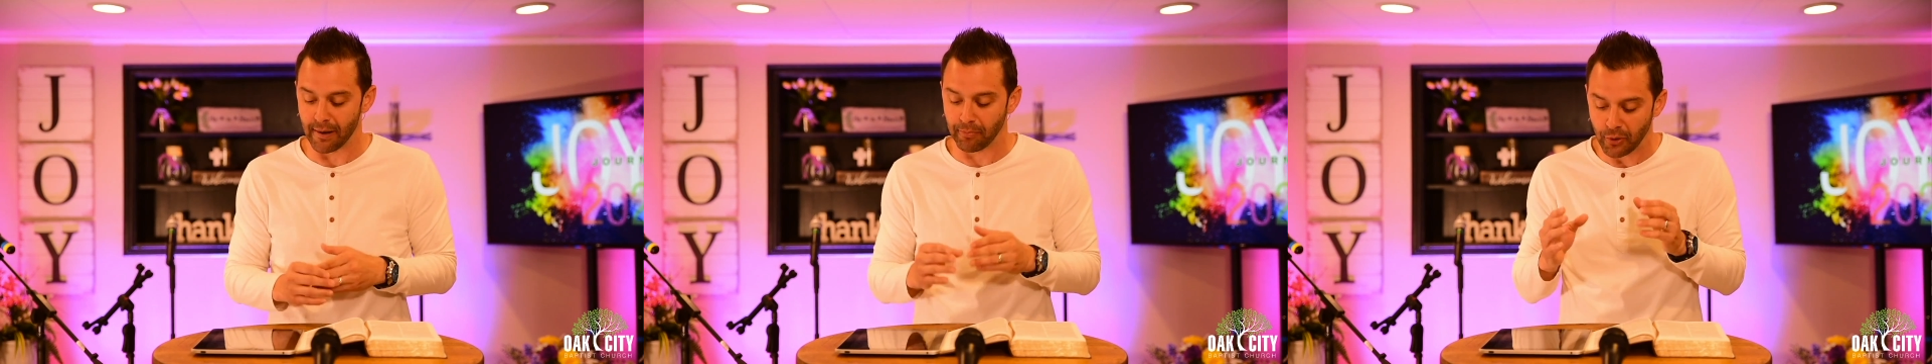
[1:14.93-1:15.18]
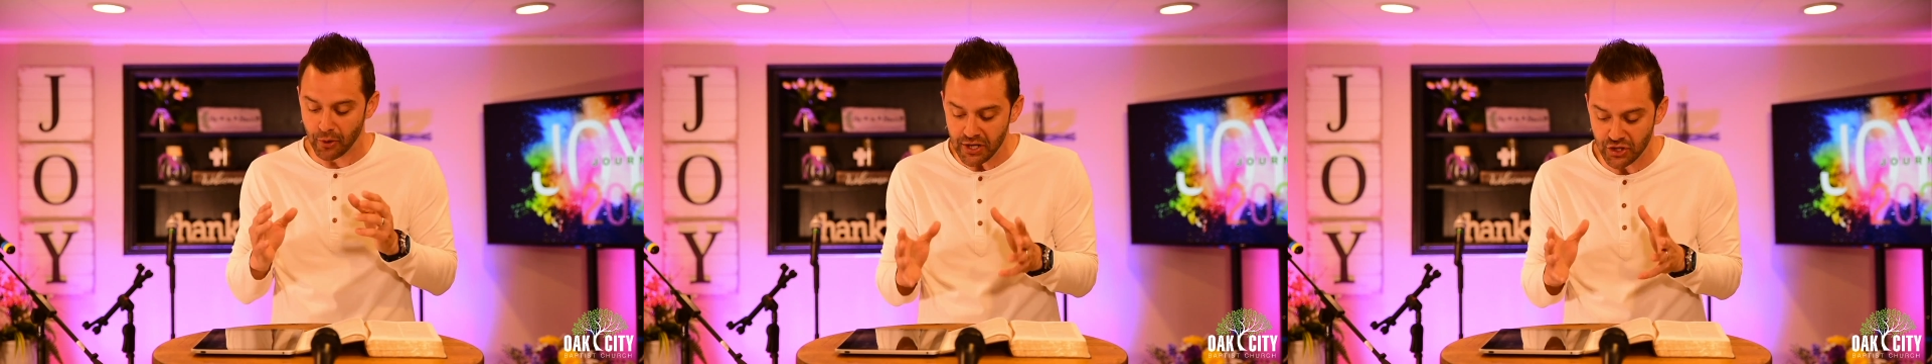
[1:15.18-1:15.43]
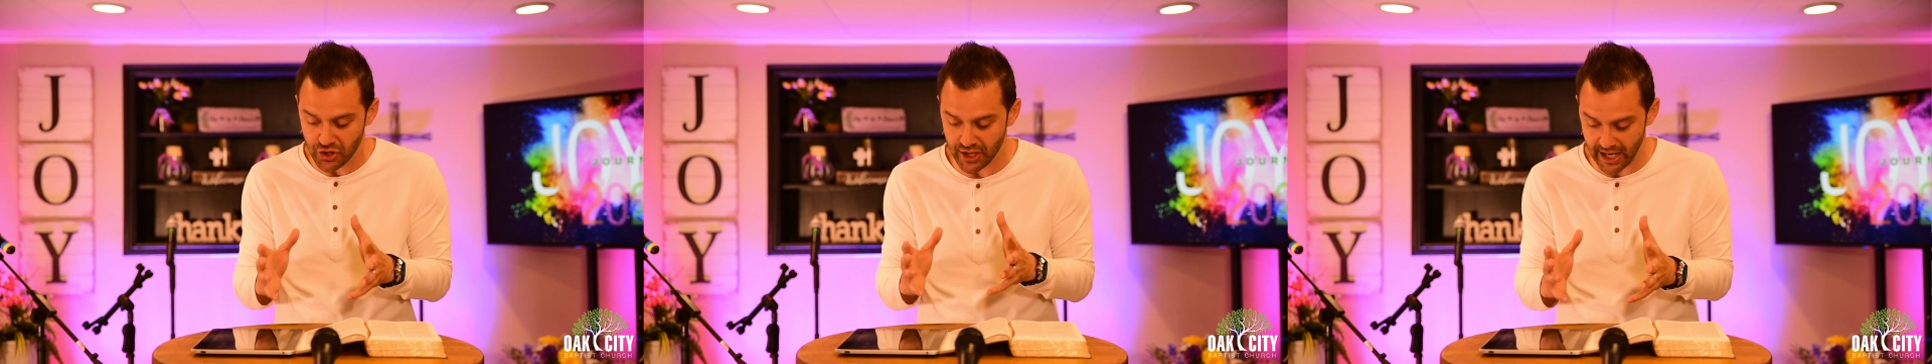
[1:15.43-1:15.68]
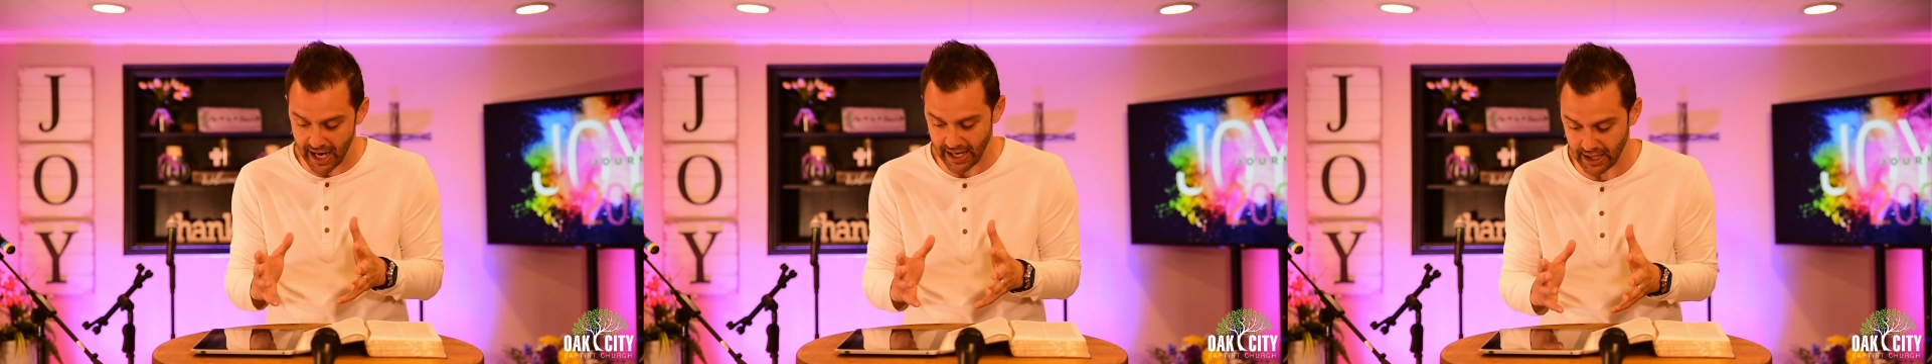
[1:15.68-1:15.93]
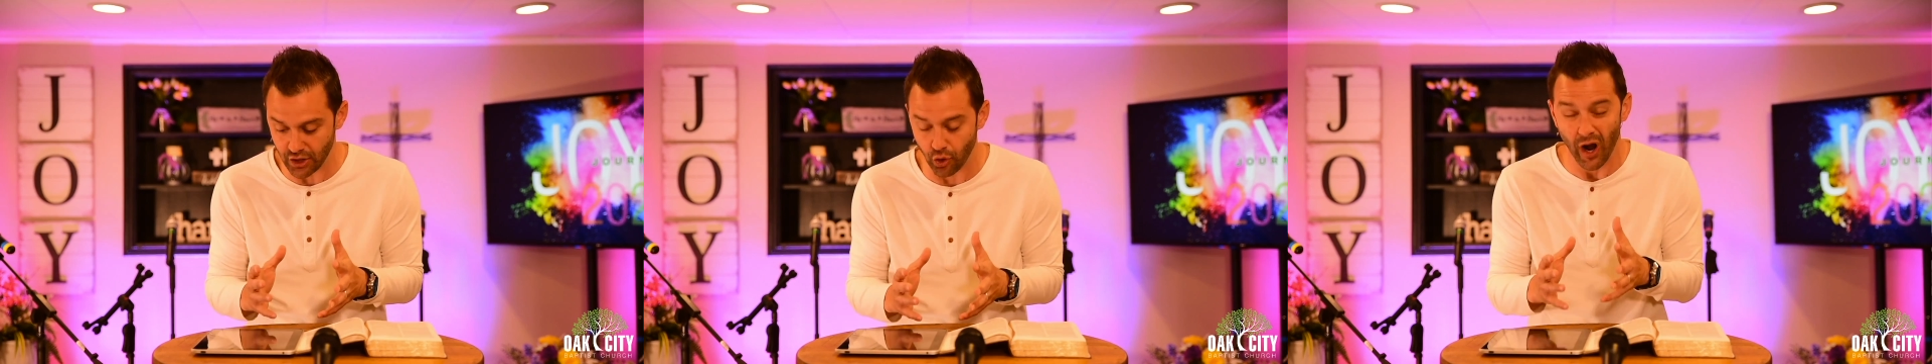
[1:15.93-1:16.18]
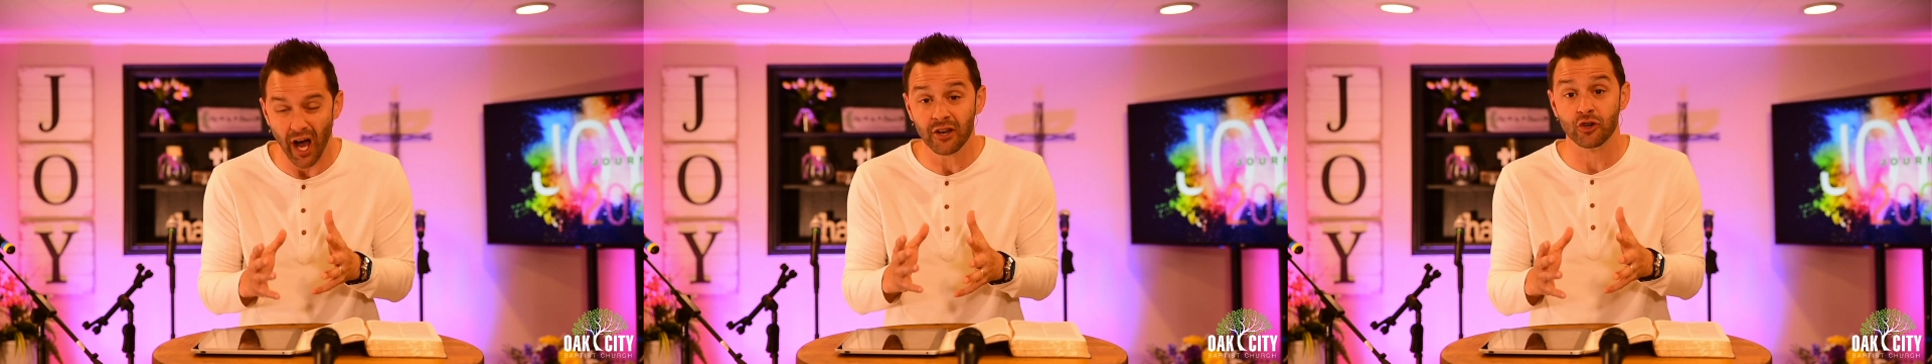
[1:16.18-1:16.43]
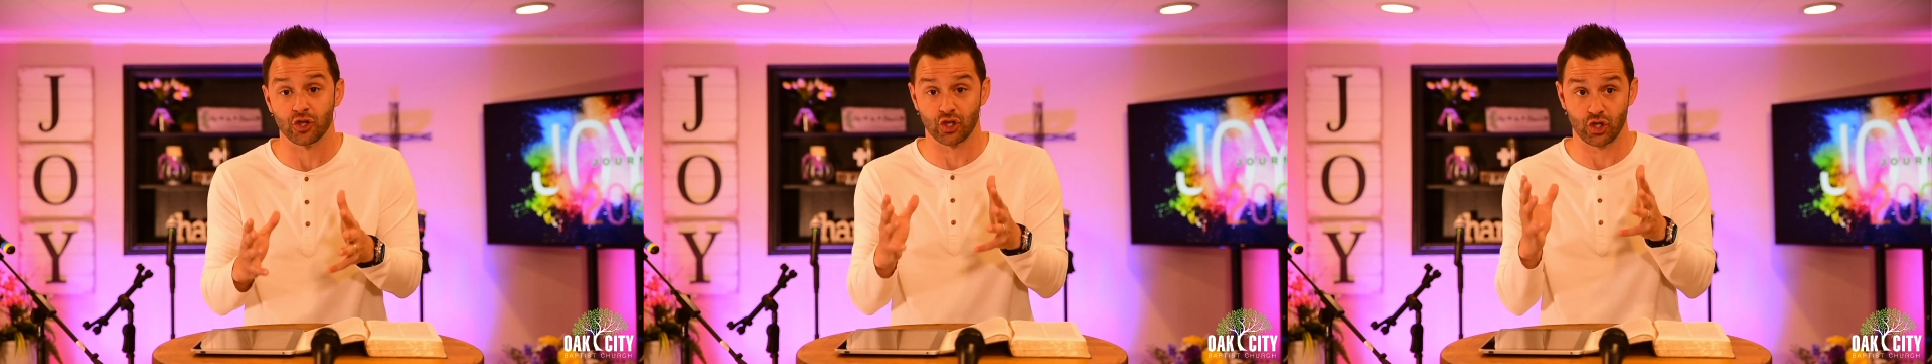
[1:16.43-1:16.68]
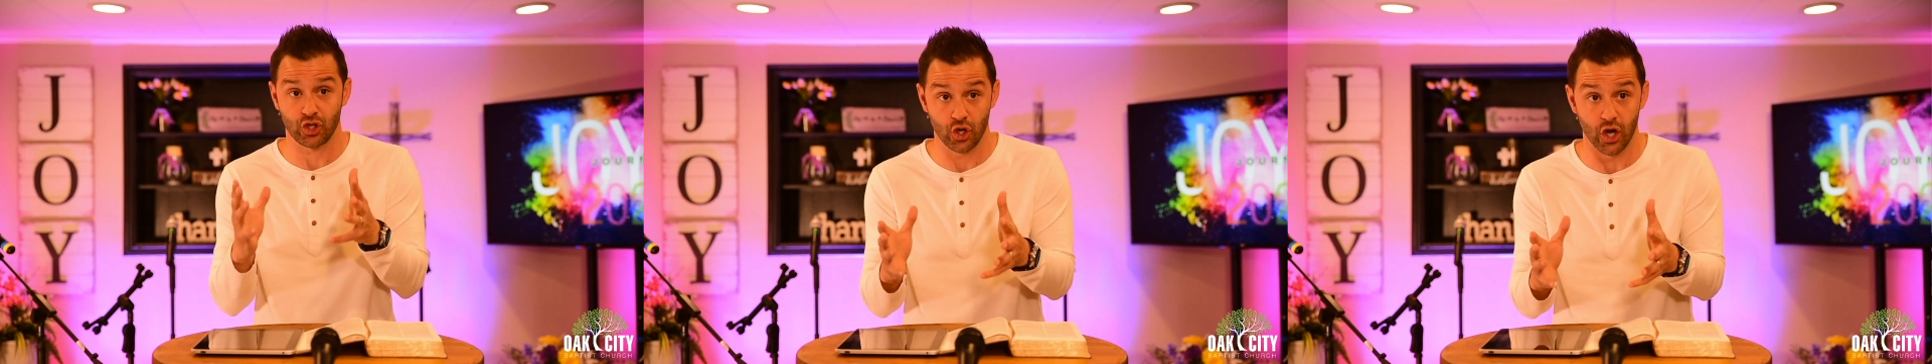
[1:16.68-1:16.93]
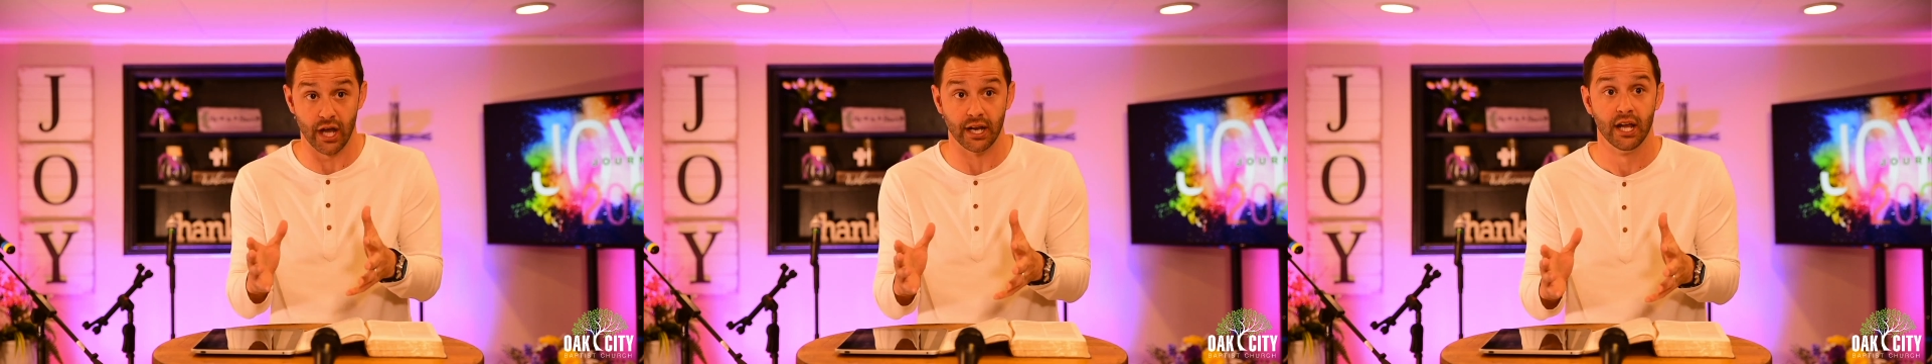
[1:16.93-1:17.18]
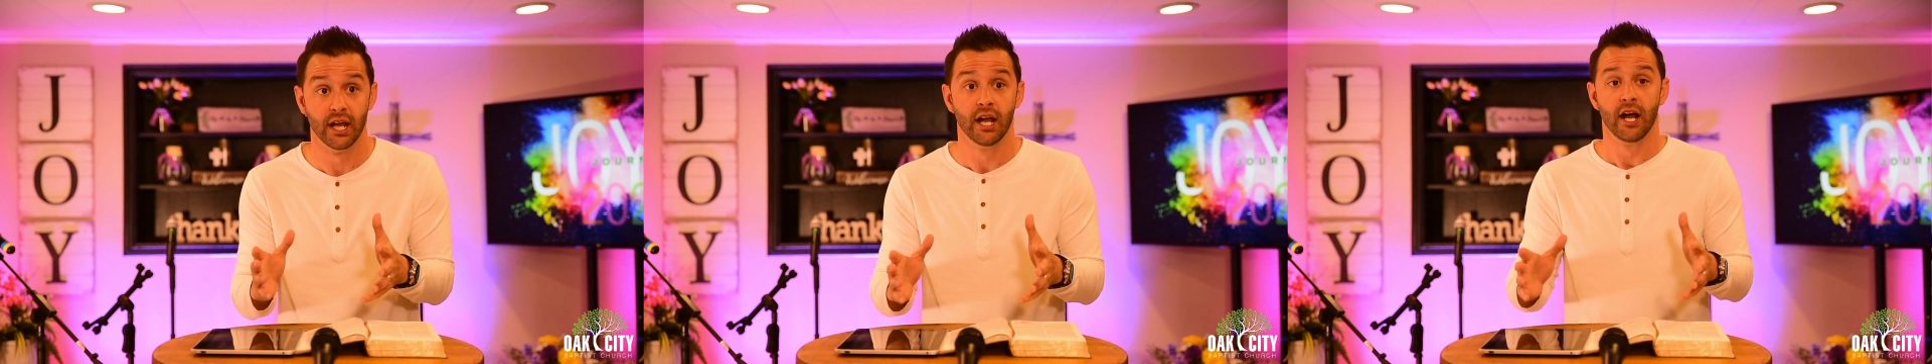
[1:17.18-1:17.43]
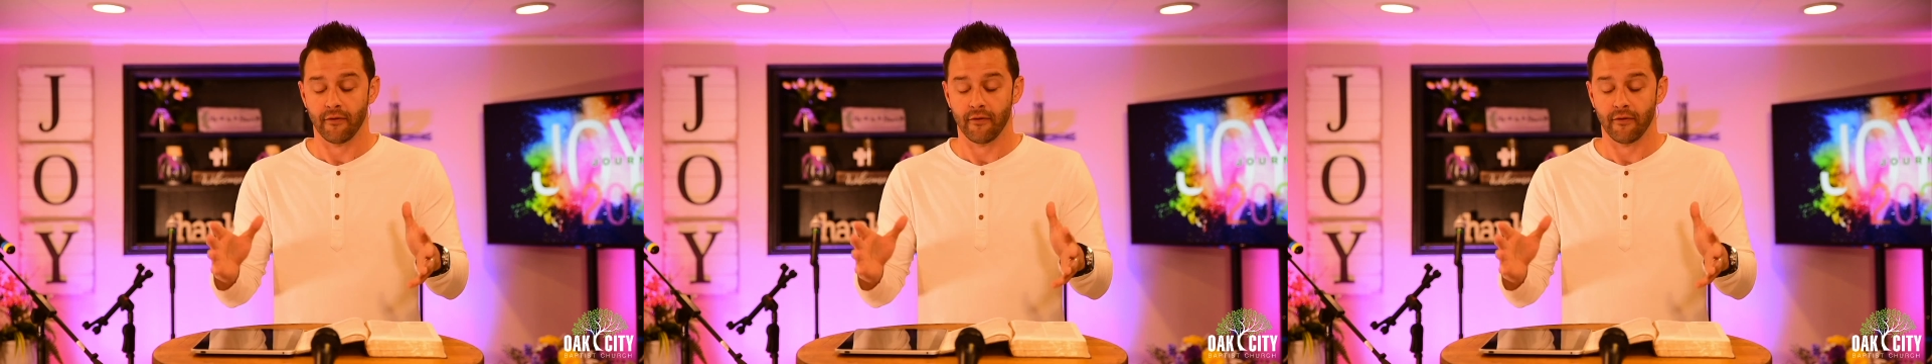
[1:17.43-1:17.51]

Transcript: appreciated or understood